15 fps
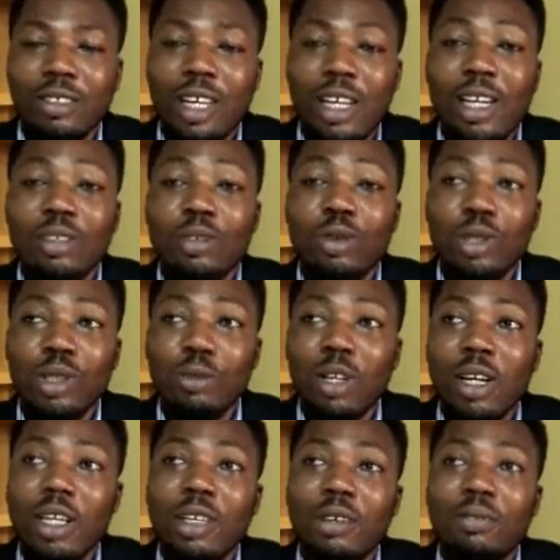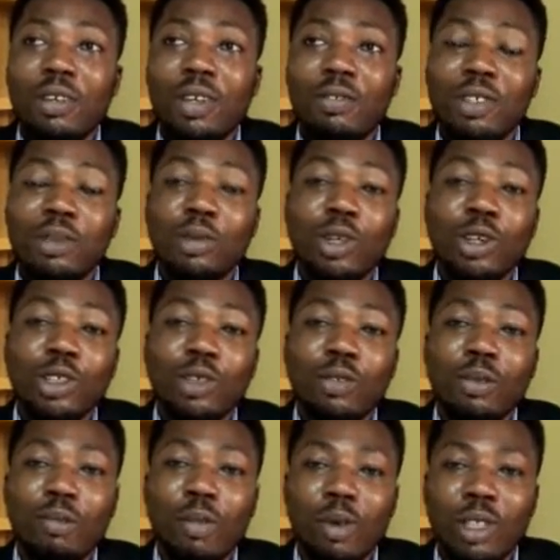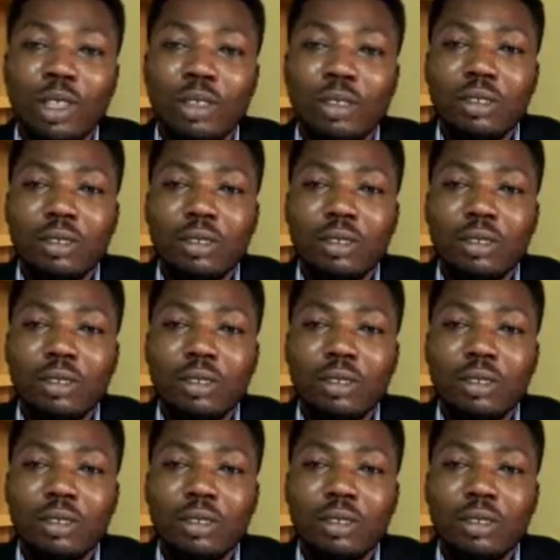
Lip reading: And I told him that if it's because of the money,